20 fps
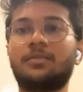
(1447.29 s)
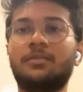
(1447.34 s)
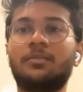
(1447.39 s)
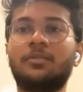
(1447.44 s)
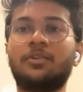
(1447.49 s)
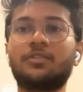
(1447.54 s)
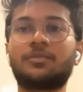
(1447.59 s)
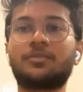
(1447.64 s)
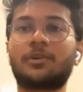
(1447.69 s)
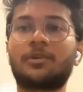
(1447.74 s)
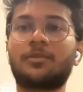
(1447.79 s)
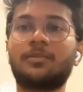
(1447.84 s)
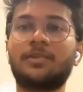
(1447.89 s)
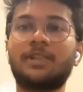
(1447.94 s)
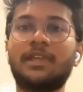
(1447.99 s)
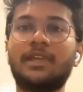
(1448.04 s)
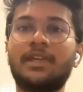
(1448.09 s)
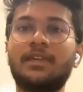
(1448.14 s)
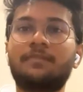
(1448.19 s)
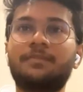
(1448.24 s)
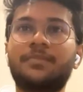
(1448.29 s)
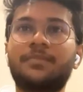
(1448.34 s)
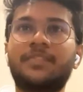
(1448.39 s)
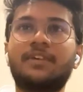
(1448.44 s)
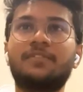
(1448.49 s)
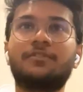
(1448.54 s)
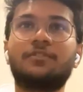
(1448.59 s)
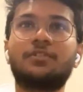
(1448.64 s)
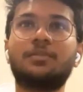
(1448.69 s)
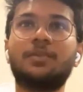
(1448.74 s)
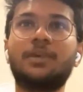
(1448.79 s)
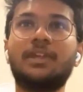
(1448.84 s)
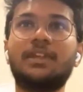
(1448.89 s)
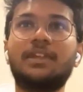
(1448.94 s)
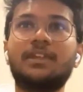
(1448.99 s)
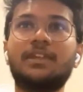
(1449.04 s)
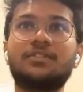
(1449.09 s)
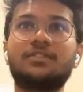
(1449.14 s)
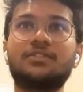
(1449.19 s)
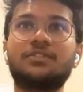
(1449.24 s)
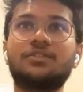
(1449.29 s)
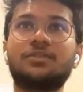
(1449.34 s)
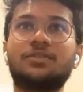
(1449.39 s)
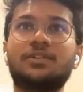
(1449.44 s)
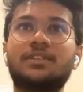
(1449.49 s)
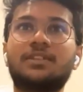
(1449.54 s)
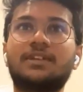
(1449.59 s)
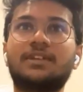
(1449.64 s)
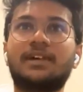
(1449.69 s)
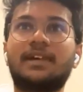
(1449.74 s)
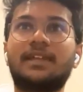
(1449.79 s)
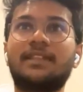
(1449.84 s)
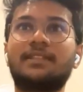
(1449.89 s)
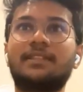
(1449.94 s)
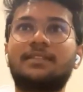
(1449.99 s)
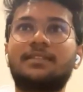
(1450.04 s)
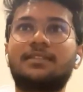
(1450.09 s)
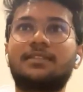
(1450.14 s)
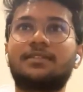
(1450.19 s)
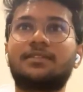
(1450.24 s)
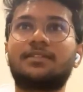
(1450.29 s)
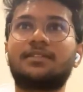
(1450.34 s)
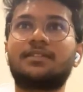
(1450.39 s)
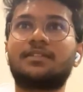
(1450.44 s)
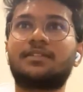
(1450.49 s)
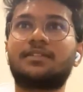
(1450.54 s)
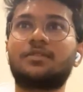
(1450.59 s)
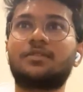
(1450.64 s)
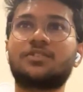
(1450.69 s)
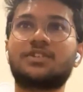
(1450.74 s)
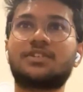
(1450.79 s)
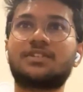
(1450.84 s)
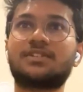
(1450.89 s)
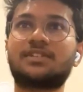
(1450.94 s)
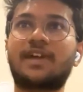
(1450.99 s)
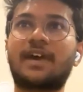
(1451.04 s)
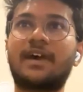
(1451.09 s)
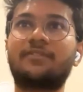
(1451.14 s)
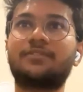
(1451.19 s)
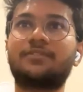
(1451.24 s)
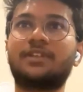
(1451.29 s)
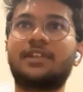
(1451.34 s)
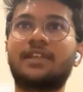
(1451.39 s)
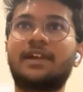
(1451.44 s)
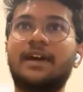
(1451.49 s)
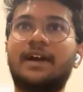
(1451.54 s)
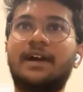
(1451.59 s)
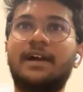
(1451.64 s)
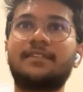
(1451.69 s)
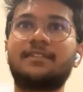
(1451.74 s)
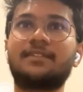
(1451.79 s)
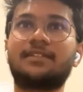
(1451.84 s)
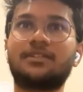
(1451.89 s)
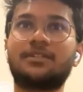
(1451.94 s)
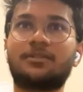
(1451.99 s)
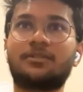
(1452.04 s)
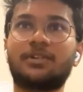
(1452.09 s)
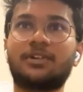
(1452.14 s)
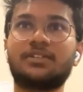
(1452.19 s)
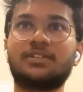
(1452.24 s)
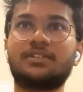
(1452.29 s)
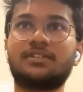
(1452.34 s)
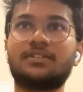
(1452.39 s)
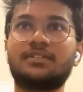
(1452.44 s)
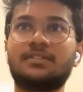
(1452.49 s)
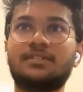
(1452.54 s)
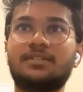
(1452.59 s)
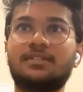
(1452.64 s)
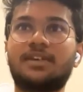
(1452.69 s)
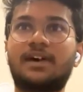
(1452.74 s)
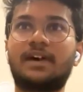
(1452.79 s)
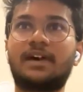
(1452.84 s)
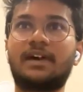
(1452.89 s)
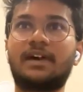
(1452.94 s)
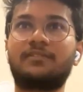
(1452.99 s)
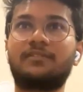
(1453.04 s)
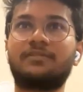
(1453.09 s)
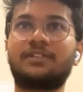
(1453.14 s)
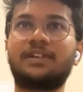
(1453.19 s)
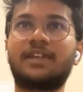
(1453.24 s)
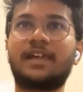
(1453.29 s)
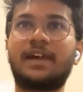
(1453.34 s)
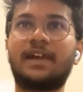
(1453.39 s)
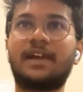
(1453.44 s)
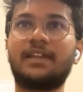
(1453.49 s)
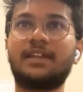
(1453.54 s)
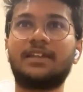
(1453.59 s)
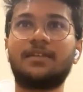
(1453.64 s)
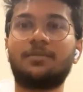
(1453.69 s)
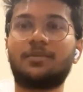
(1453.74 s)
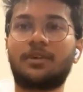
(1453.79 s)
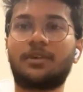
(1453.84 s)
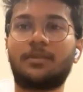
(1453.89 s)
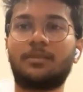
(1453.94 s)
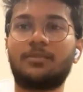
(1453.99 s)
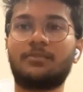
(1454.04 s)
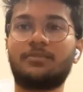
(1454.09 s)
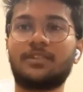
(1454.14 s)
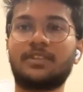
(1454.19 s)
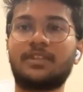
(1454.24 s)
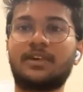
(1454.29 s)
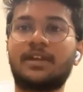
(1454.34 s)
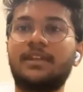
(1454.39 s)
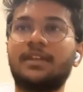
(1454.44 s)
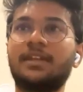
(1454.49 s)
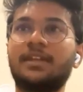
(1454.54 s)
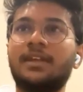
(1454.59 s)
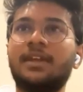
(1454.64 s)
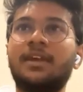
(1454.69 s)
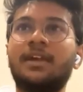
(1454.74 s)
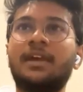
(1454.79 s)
Most probably there won't be any issue in the health services. You just have to like answer the questions. I haven't had any problem with that.